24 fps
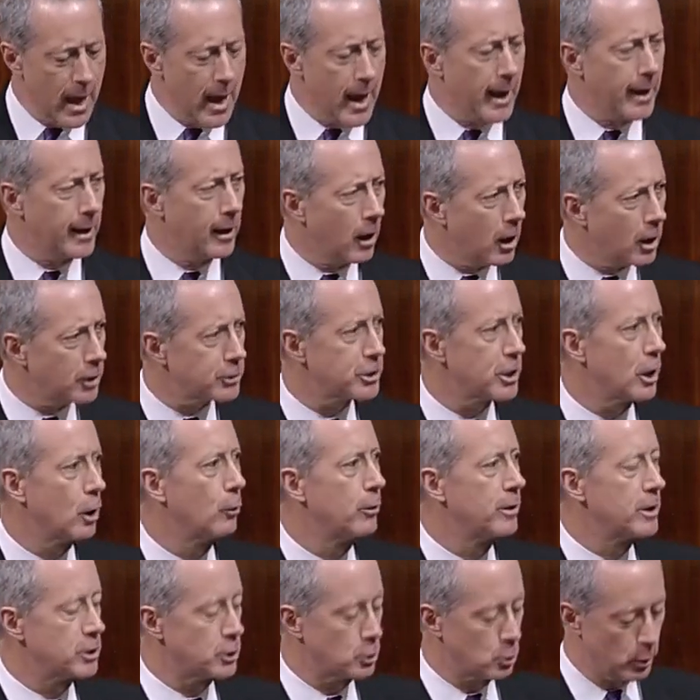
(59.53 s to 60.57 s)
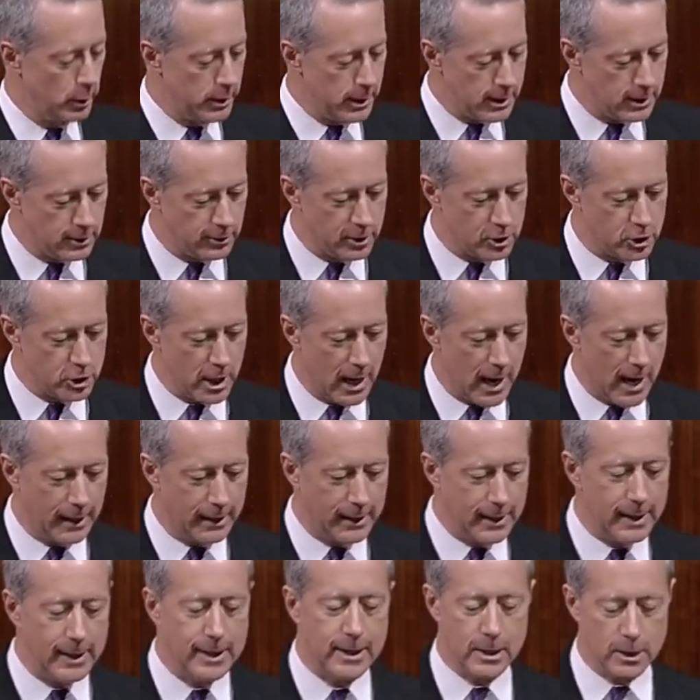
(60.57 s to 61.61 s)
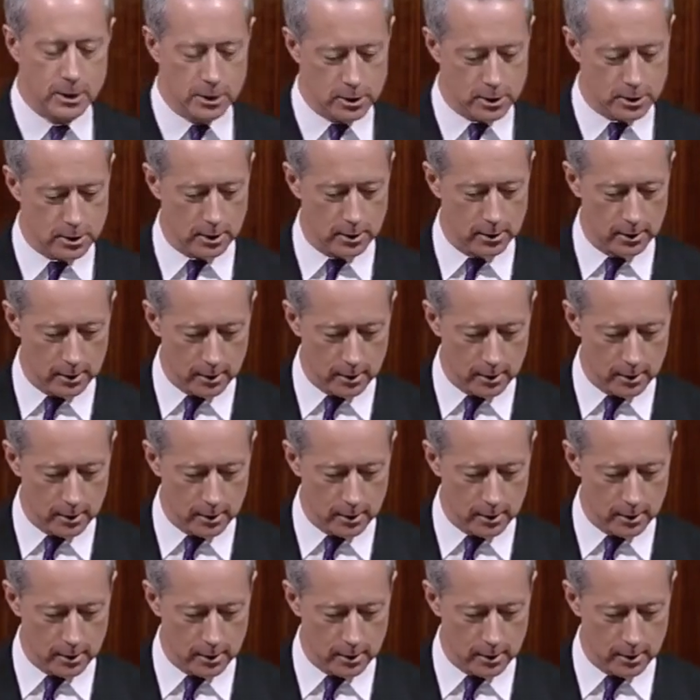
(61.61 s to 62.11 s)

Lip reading: And also this week, the Chinese